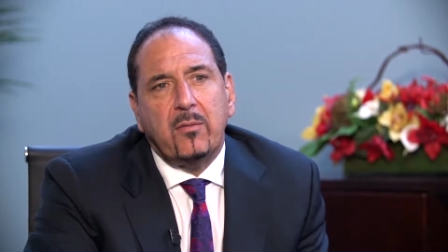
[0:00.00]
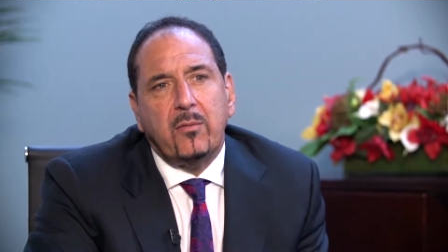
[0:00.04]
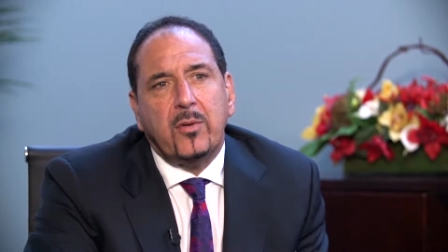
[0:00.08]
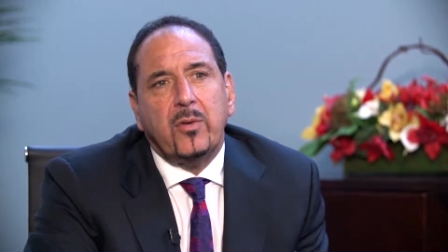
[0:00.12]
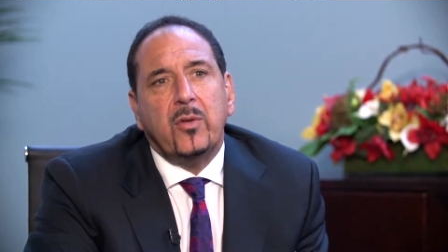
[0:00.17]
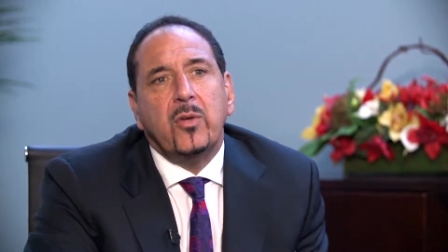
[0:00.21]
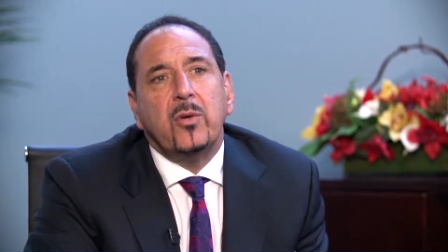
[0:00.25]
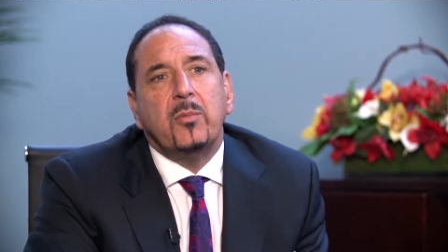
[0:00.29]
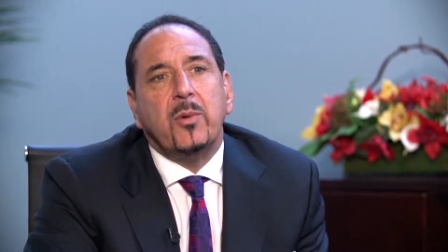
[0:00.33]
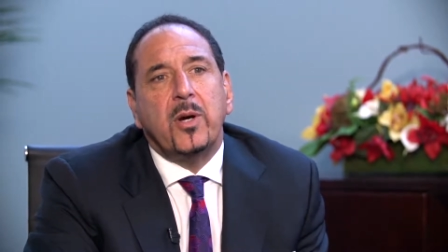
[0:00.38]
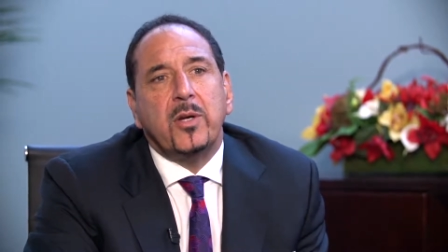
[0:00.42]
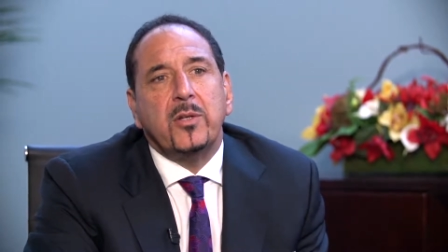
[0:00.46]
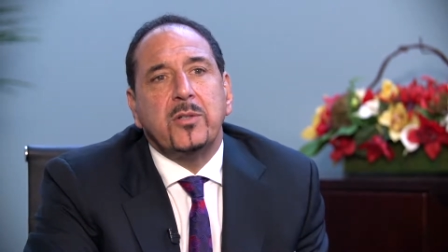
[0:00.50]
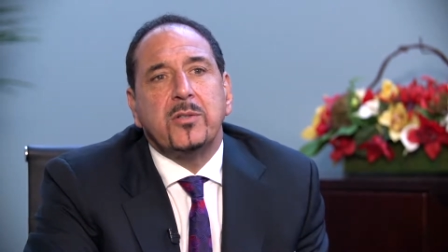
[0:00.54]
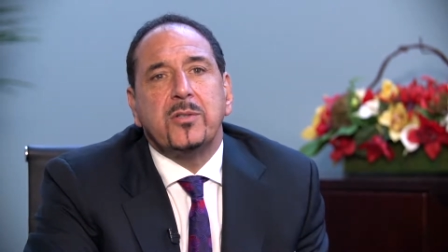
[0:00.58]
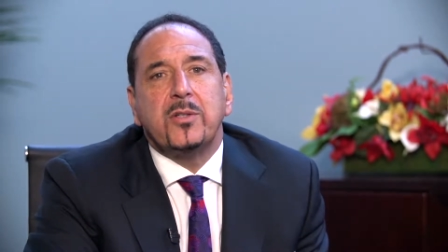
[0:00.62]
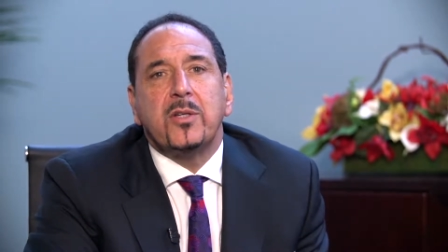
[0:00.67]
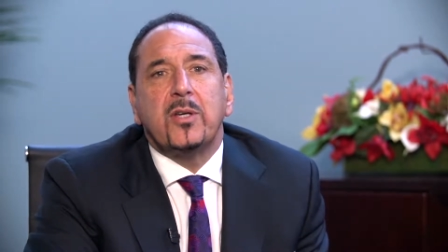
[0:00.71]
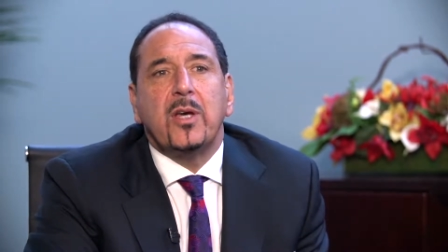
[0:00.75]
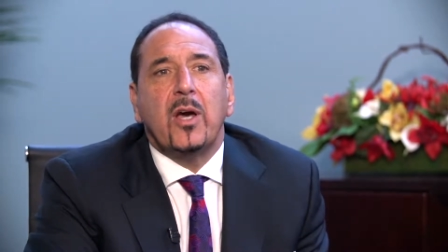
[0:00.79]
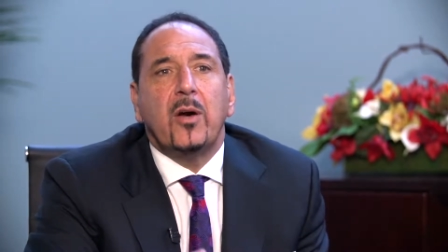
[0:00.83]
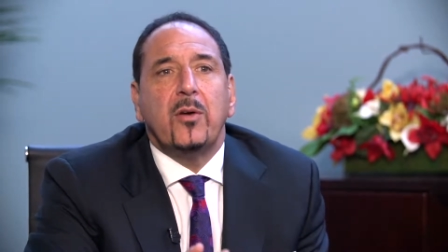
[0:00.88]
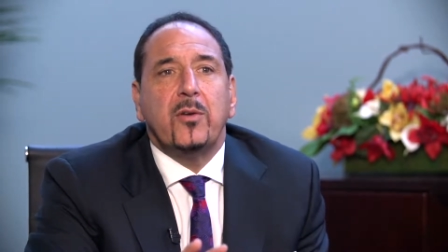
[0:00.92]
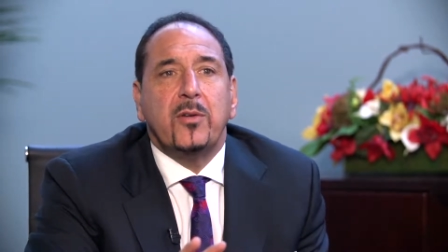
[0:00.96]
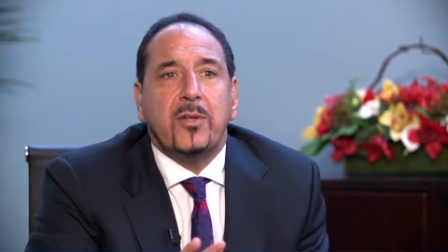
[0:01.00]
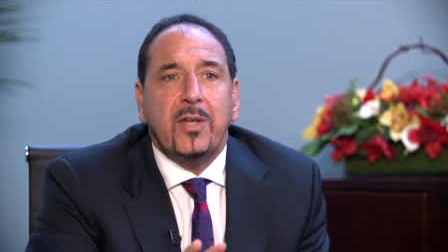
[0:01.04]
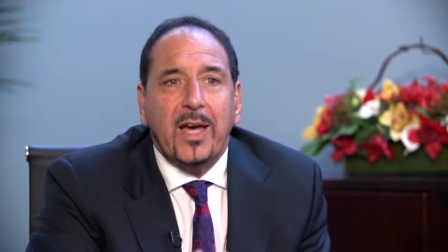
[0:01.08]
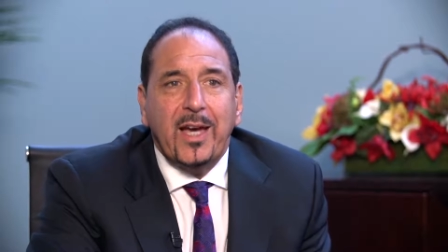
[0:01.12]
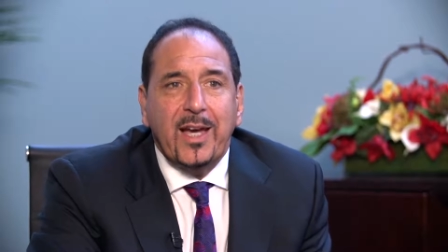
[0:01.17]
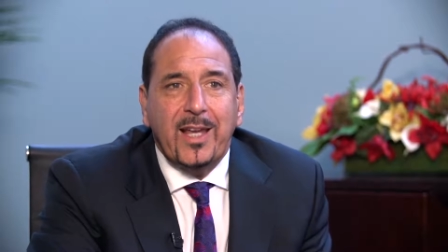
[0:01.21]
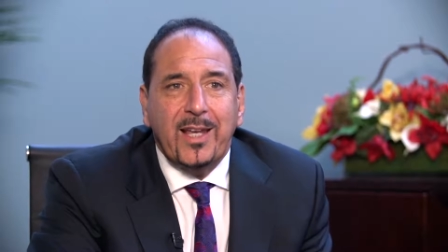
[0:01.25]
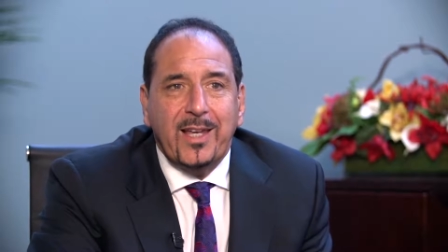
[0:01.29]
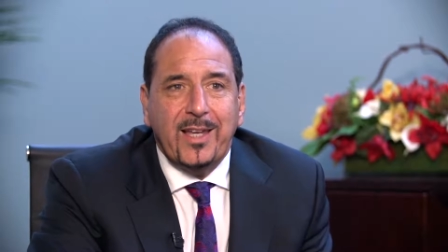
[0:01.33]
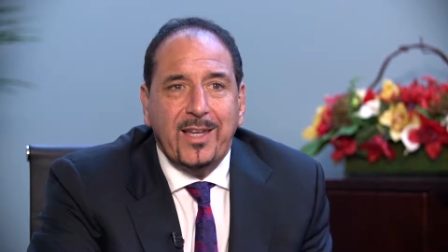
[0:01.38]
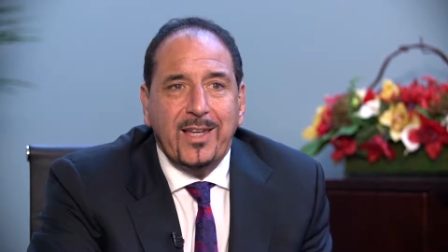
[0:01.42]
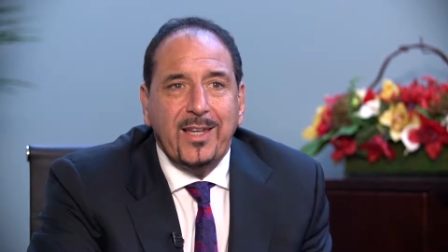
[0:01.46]
with whom I used to go
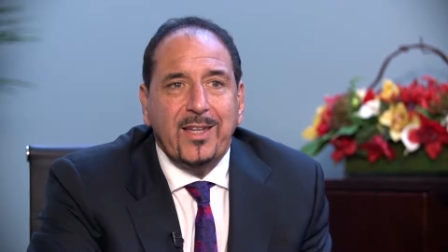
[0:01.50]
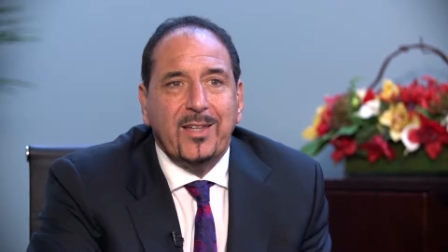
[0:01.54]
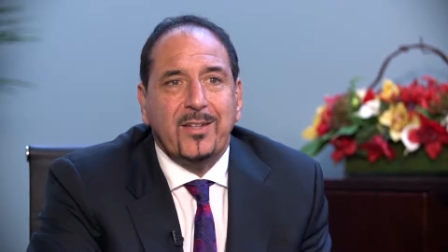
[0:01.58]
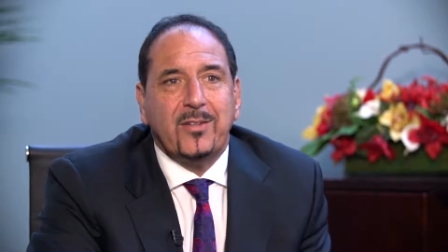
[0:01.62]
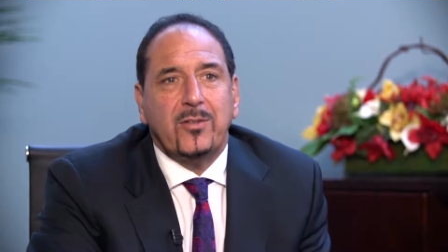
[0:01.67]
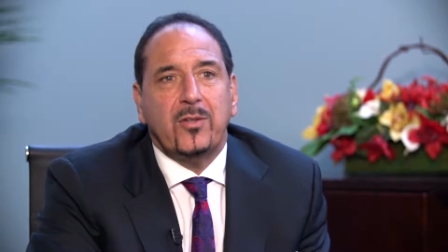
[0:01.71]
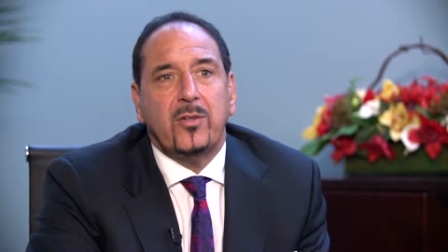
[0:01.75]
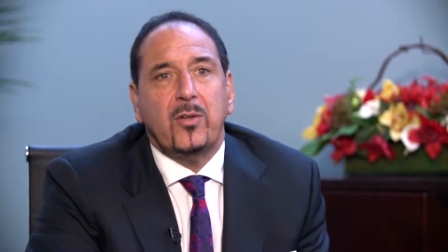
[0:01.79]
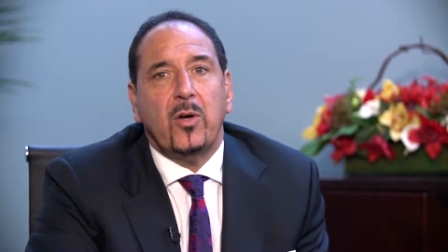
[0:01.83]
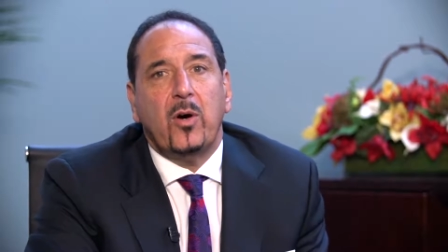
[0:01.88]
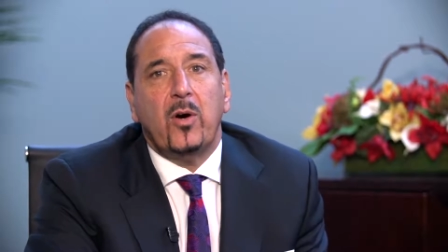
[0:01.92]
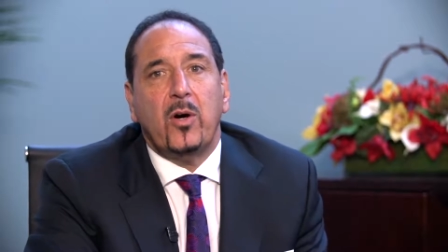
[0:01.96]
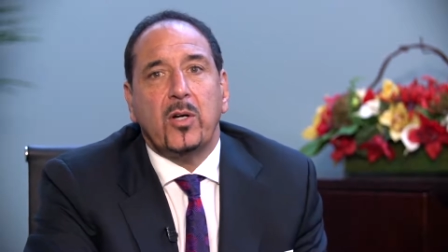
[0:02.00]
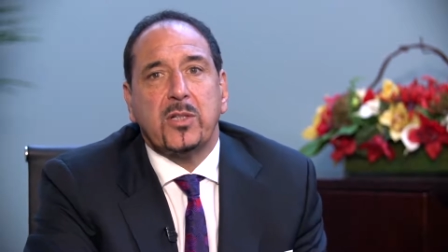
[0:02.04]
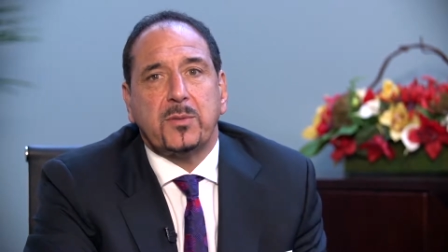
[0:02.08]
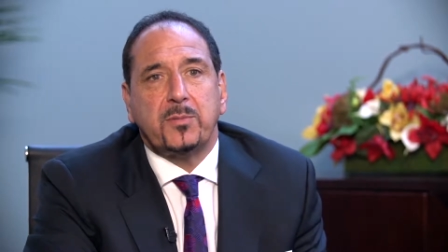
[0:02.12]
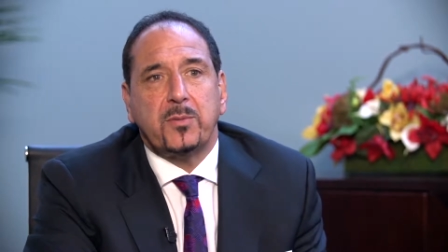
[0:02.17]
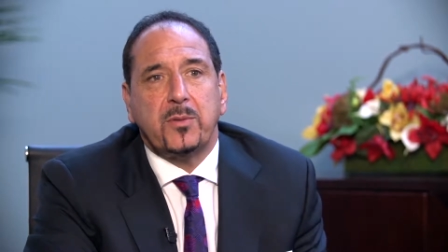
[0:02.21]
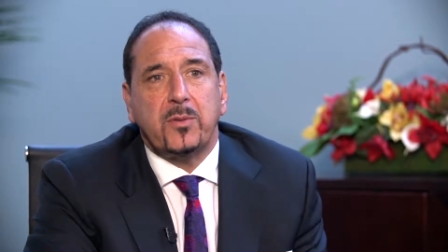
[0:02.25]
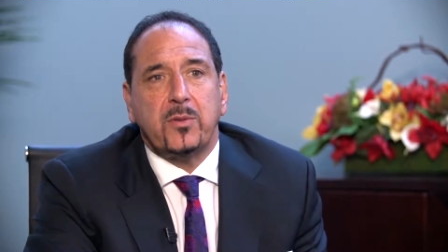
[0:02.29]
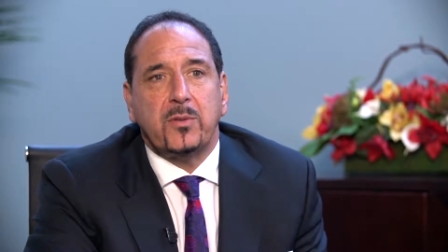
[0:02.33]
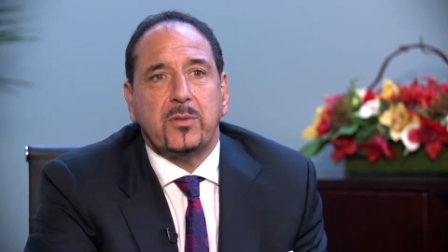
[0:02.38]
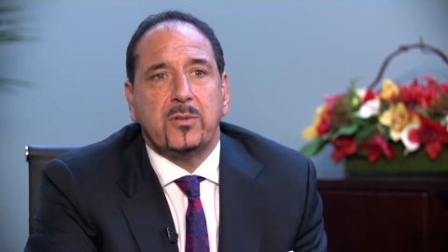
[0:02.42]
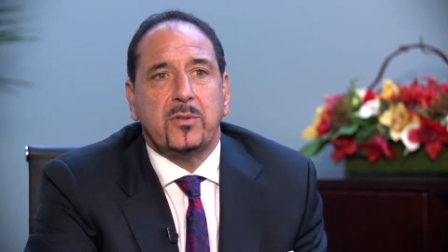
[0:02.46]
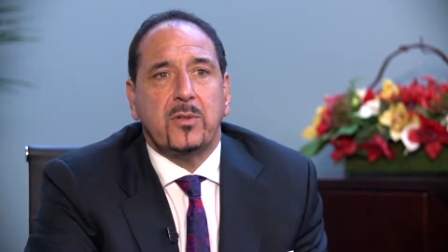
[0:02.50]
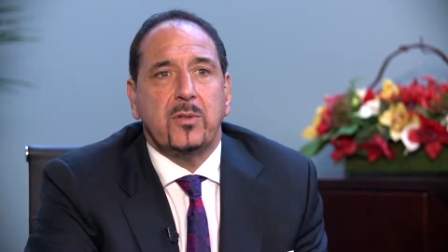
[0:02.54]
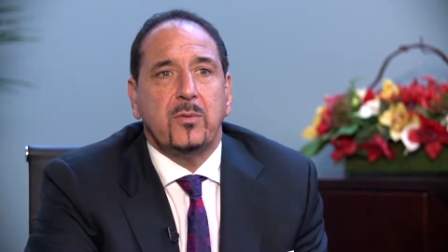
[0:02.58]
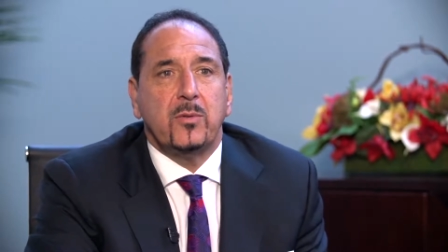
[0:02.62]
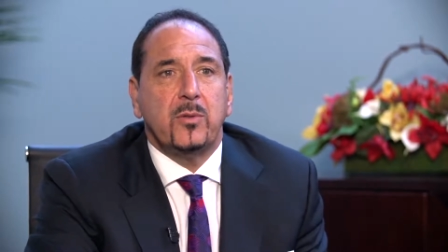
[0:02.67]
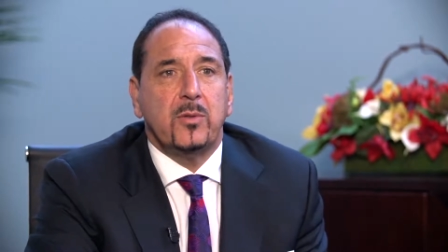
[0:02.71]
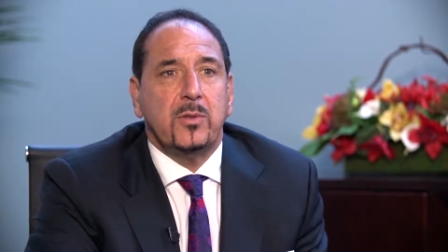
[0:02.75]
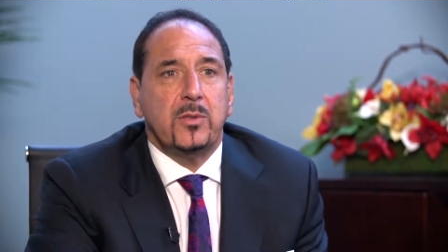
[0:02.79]
daily to the hospitals to do